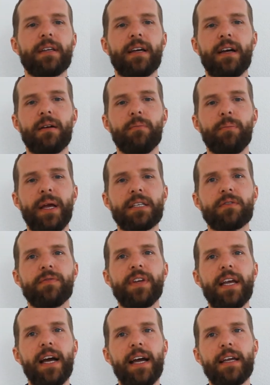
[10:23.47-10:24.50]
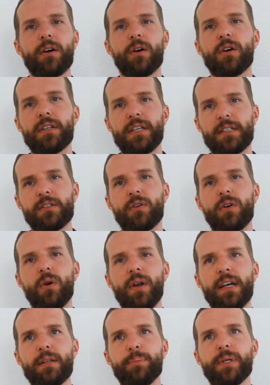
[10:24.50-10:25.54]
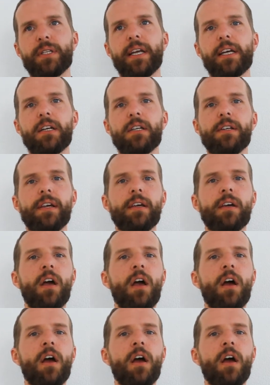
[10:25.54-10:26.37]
BESTVA, or this grow light particularly,